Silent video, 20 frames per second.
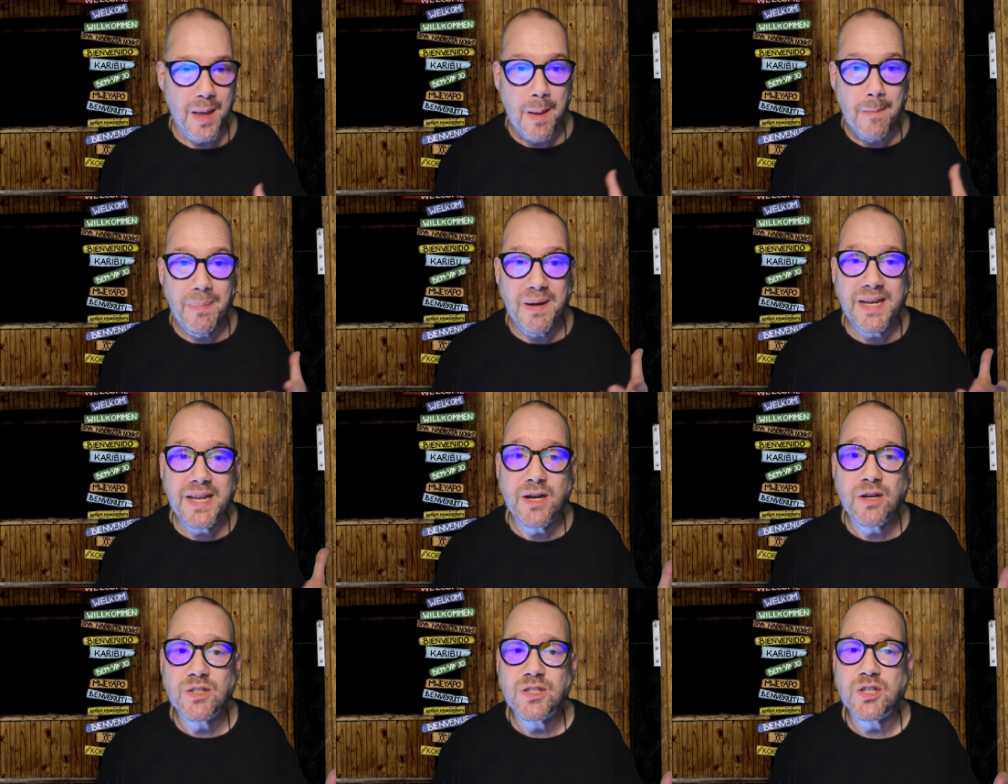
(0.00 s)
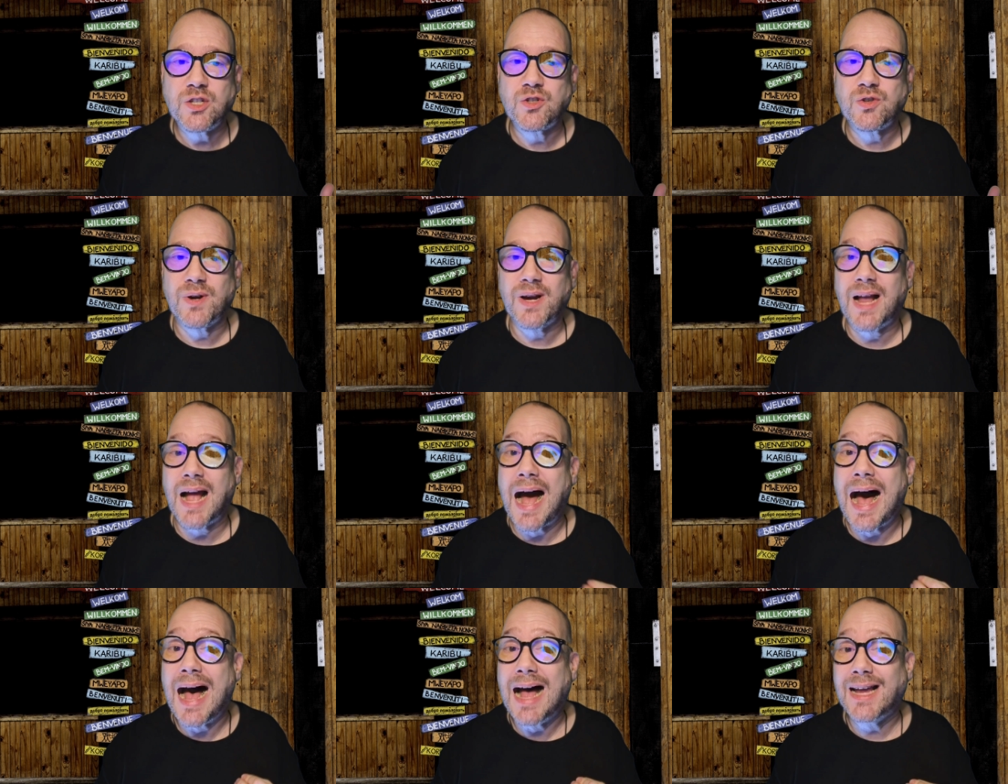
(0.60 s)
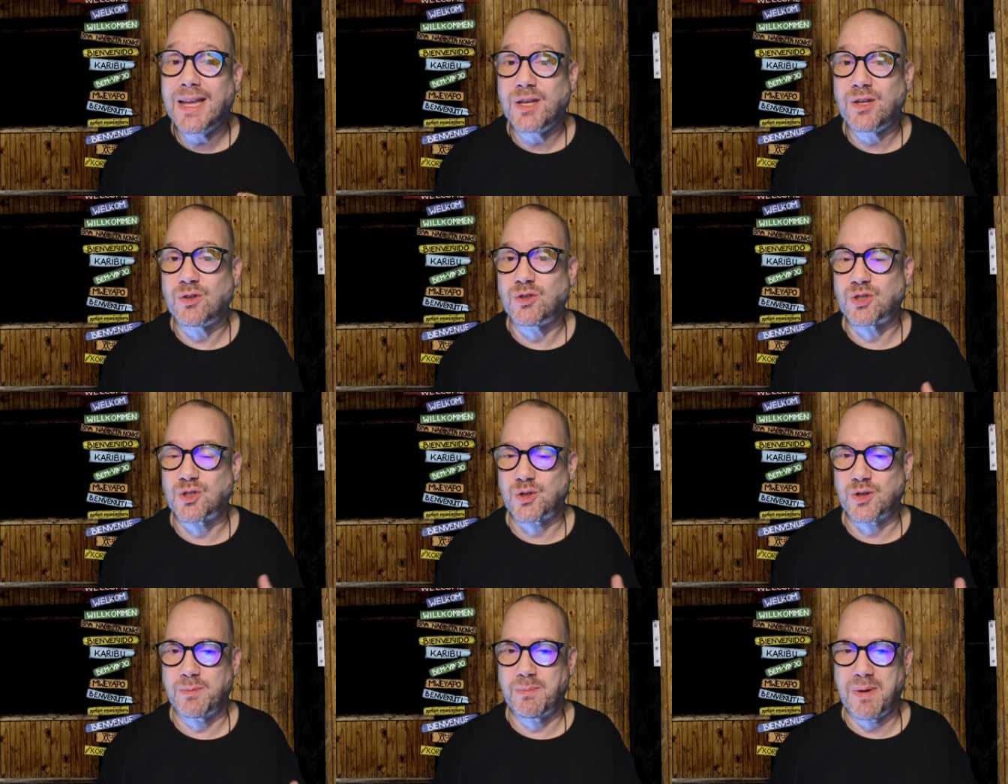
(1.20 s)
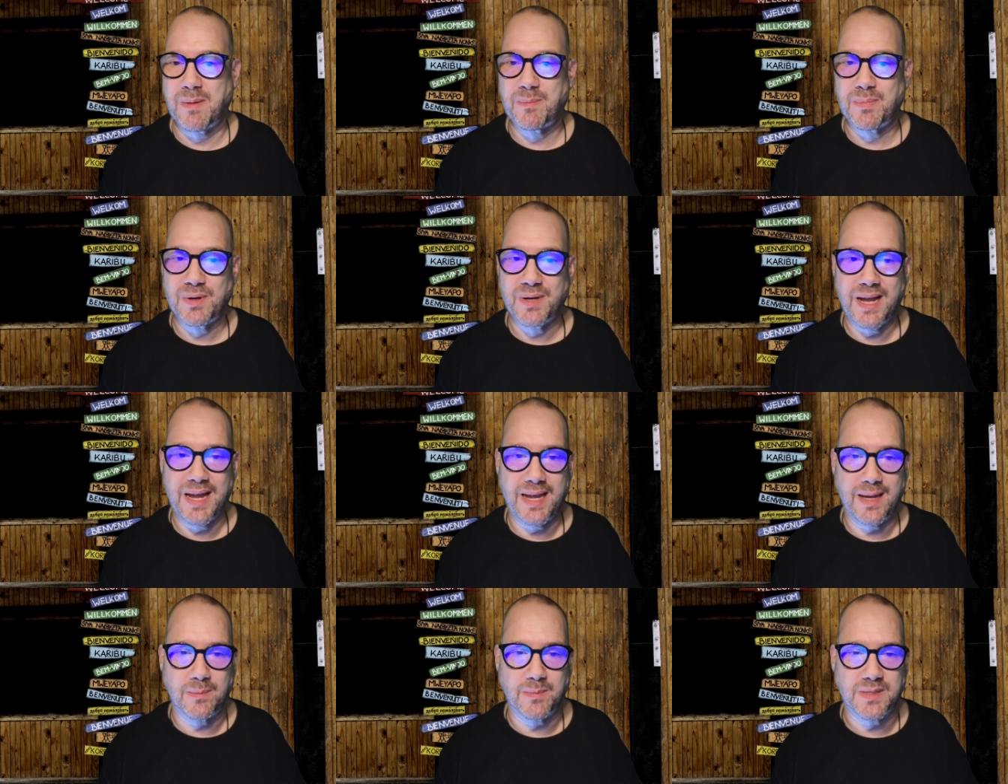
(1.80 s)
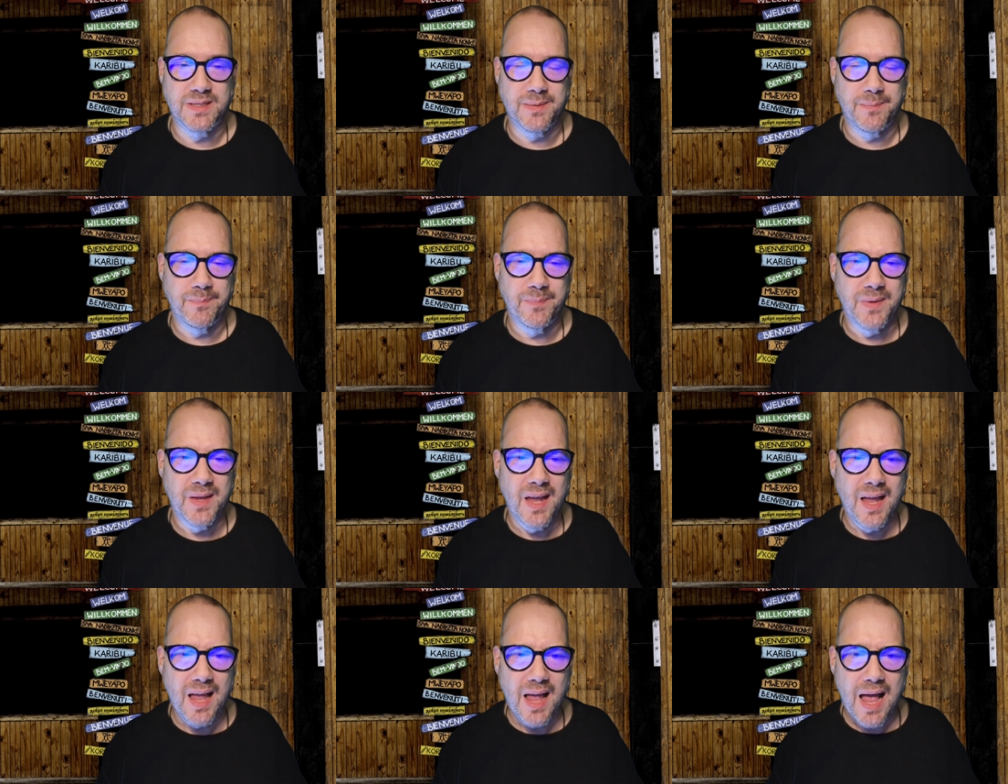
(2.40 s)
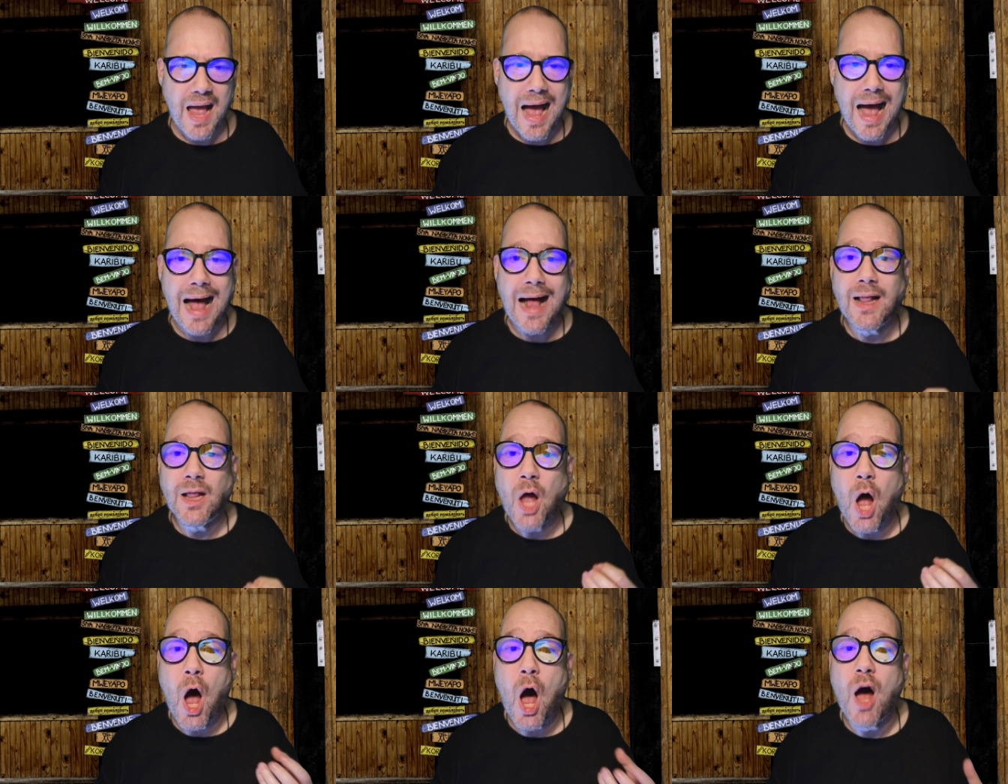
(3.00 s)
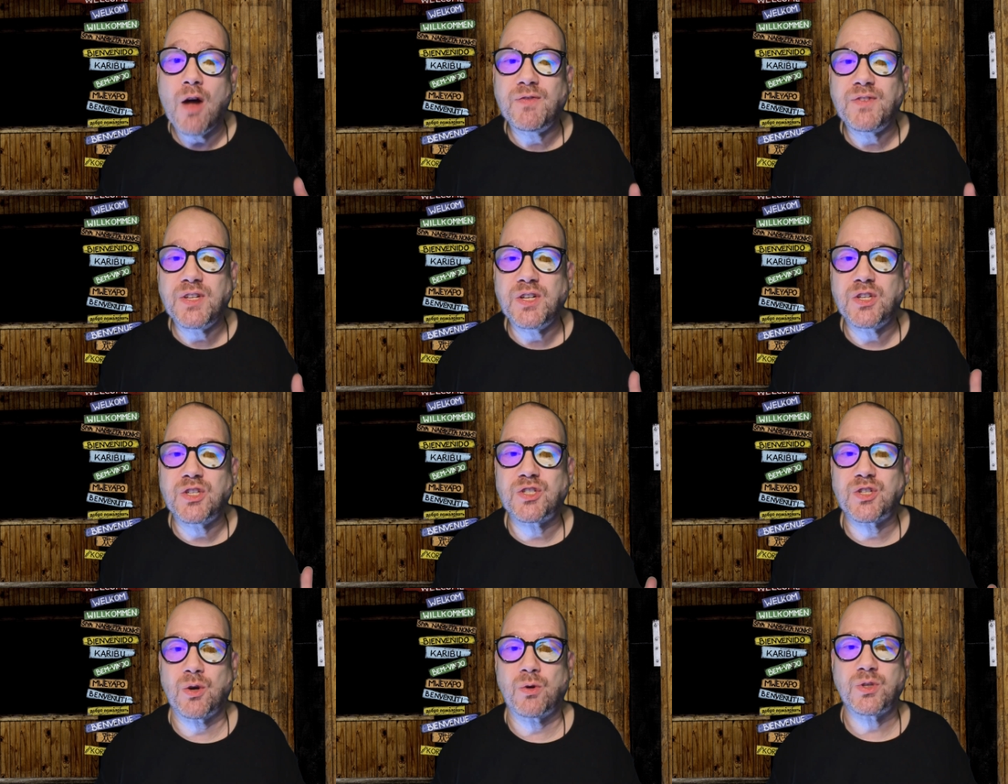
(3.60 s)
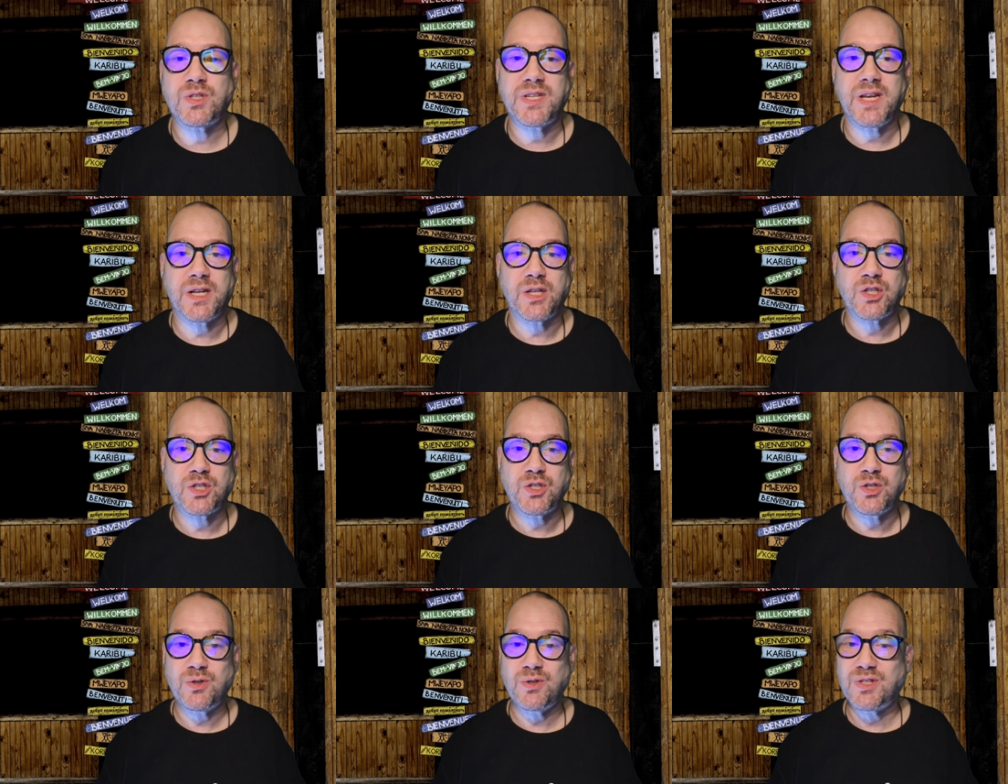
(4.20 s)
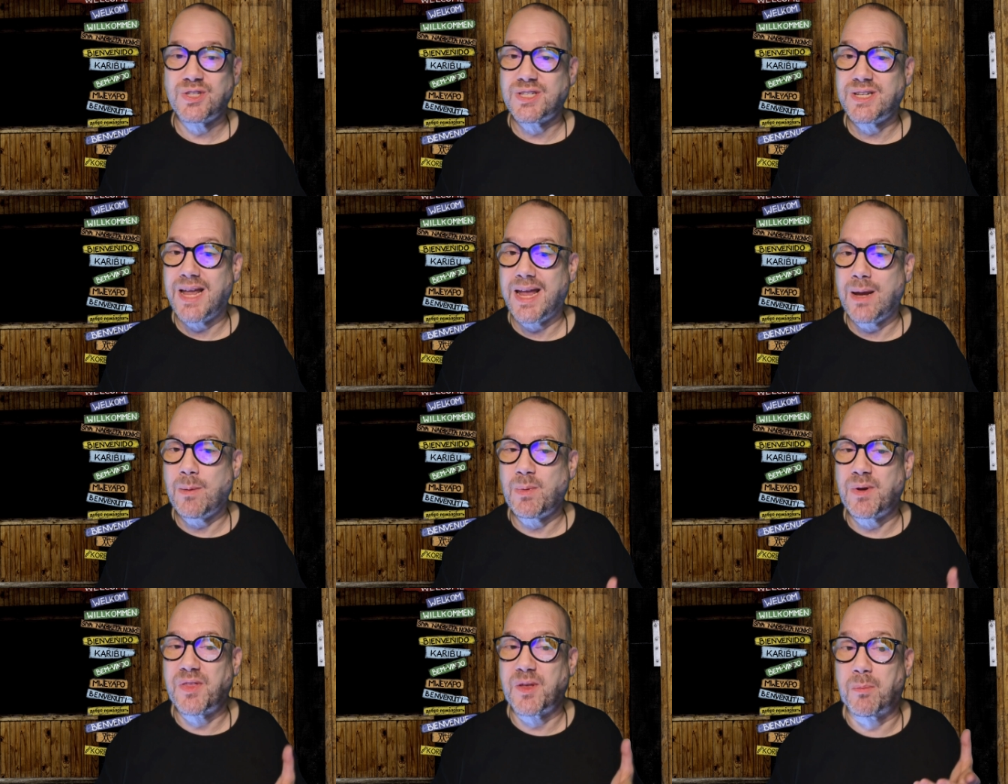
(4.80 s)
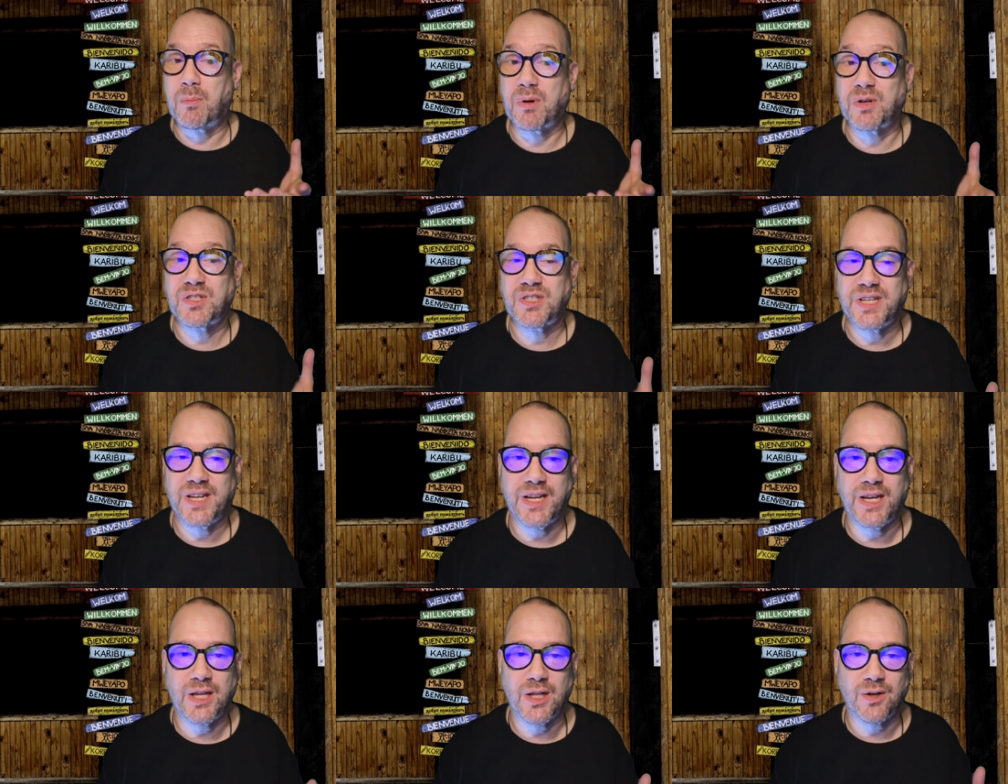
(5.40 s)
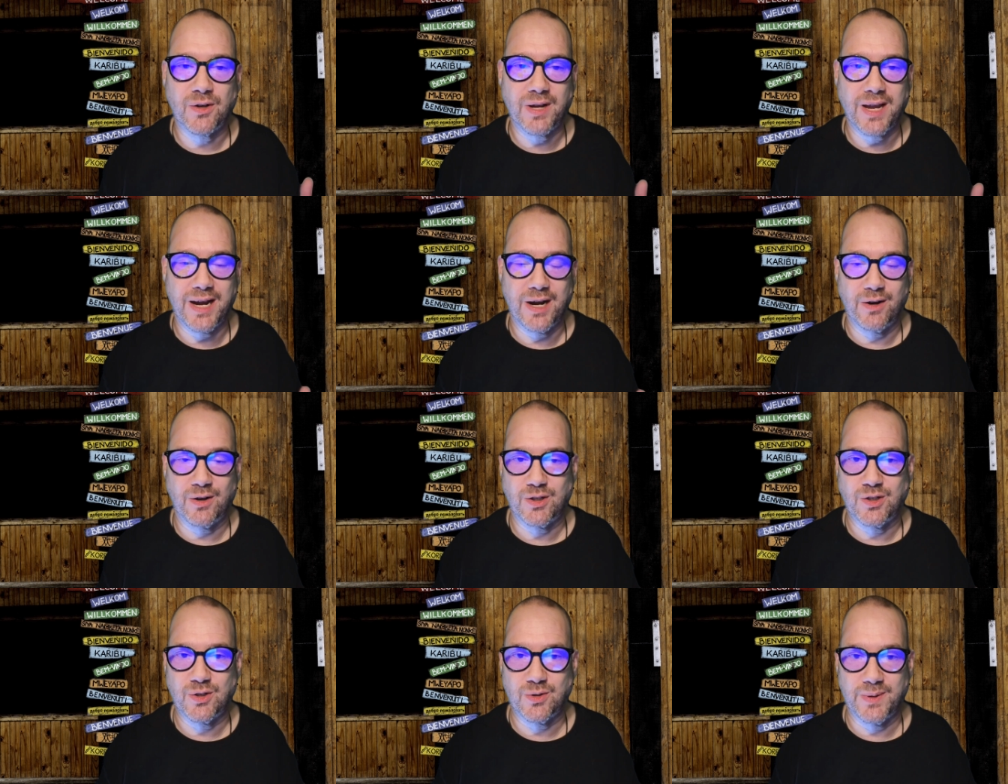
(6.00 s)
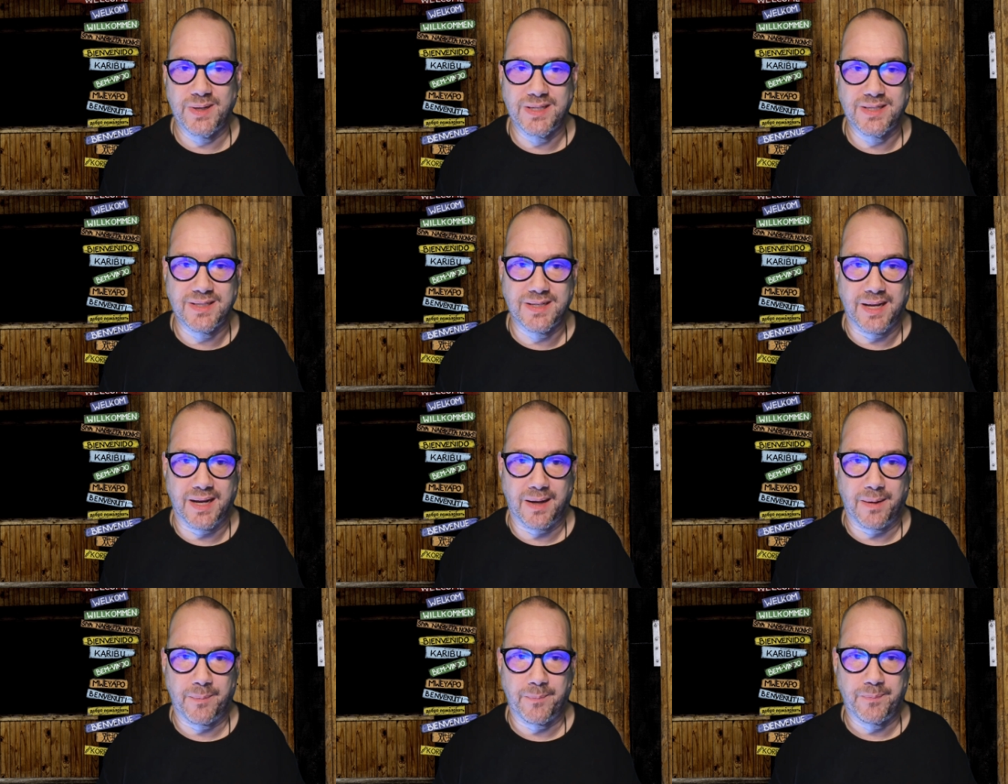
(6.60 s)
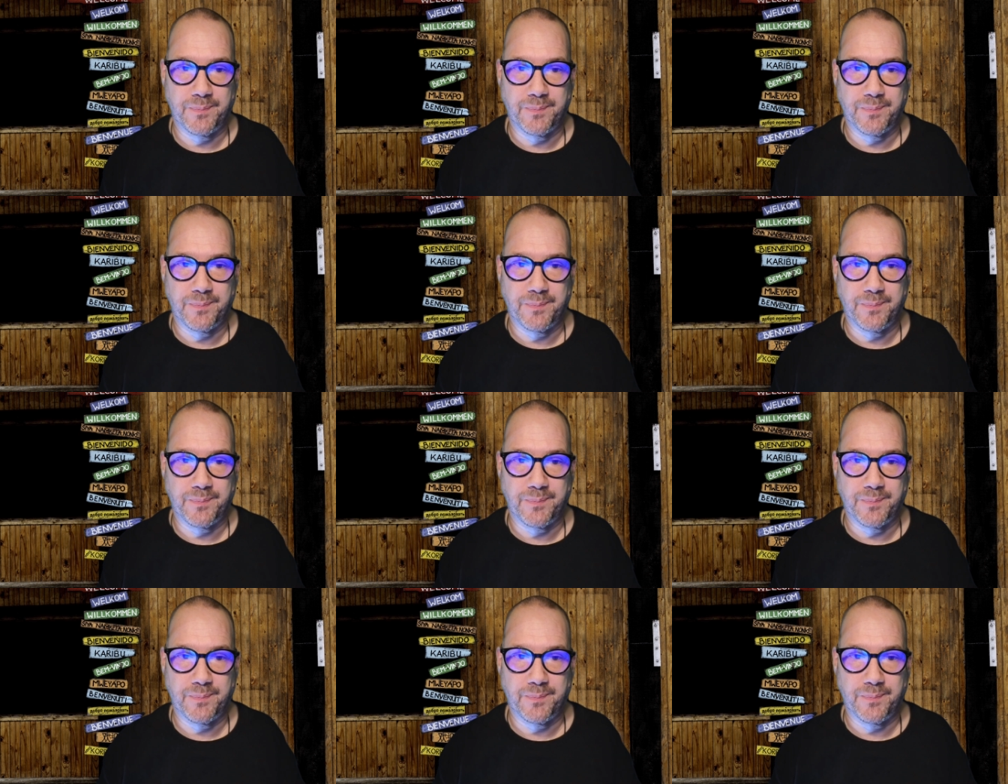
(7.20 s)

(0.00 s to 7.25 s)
But here's a trick I use to remember names. I'll often associate a student's name with a particular characteristic.